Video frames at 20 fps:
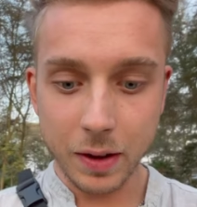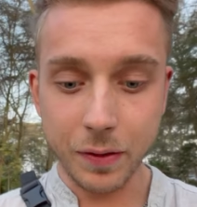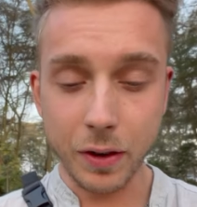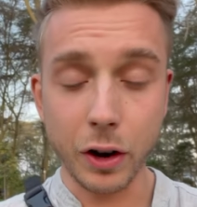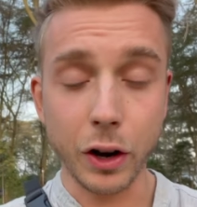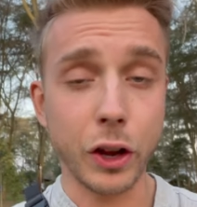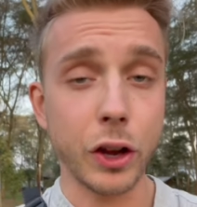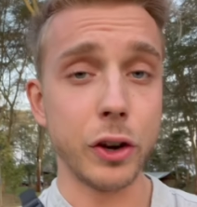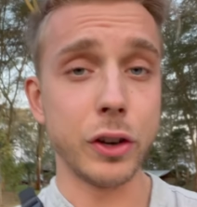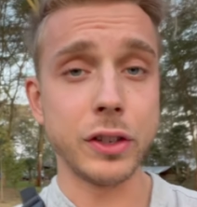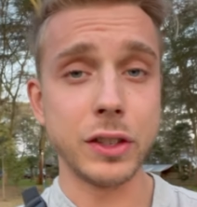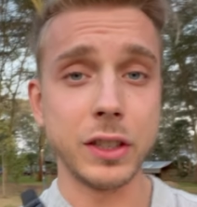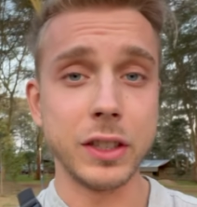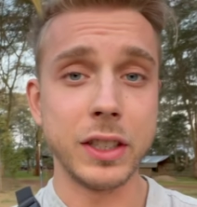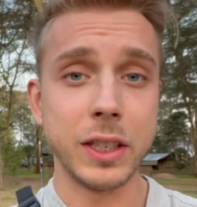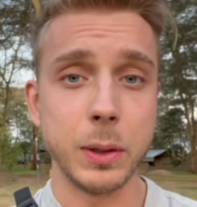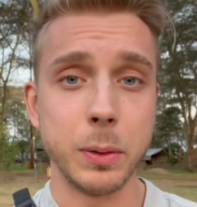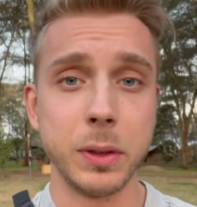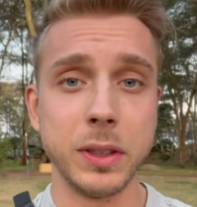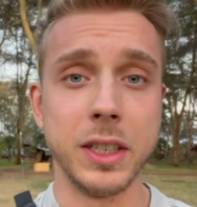very curious to
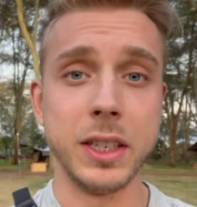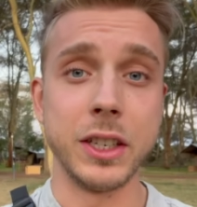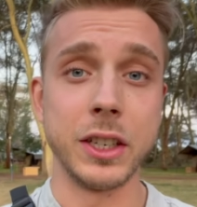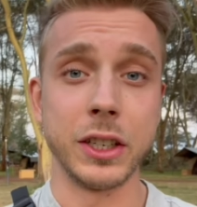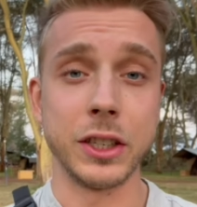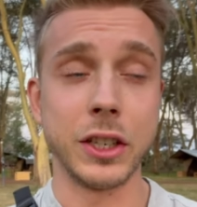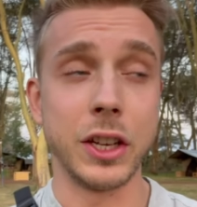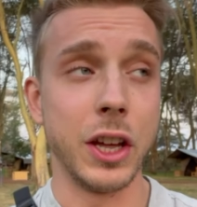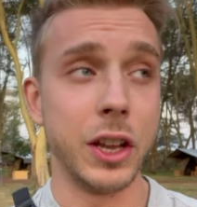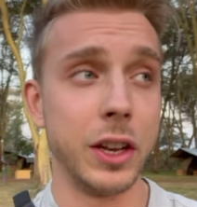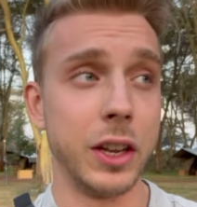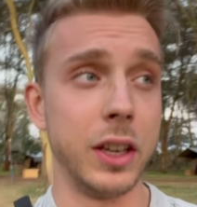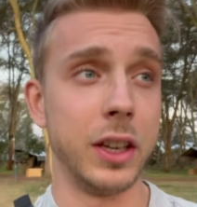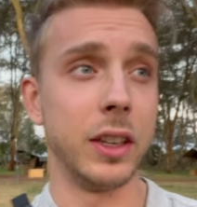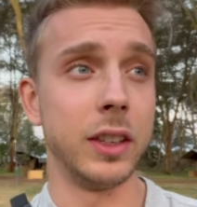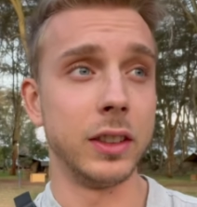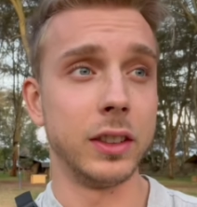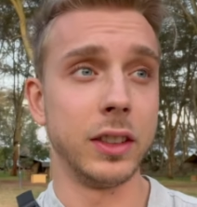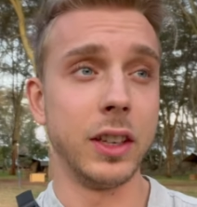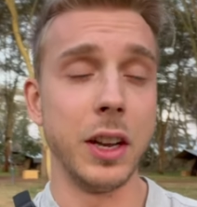see what dinner is
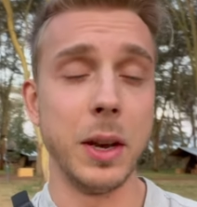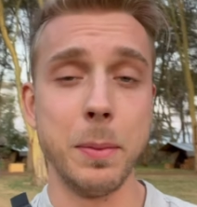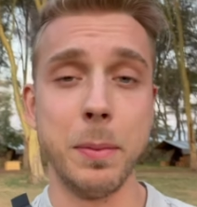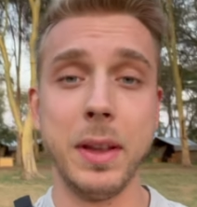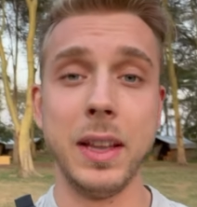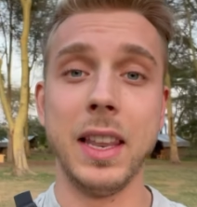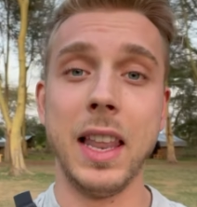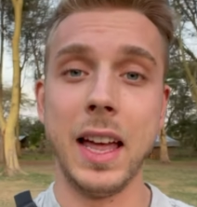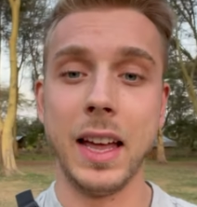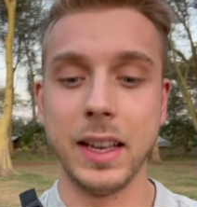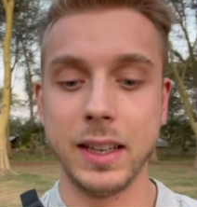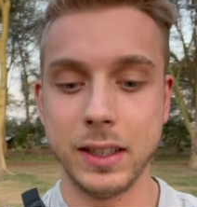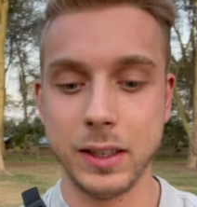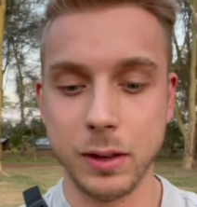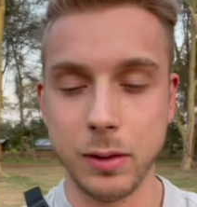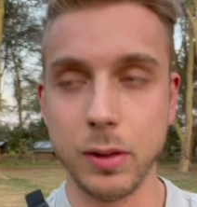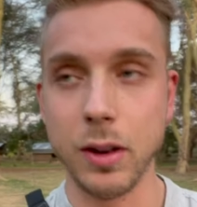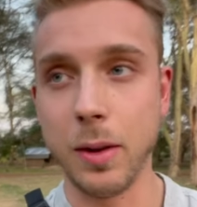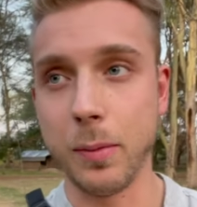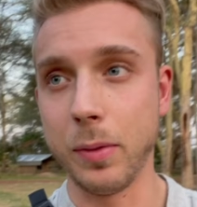gonna, gonna be like.
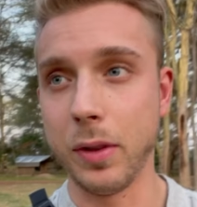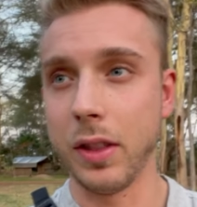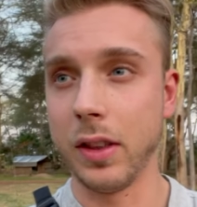So come with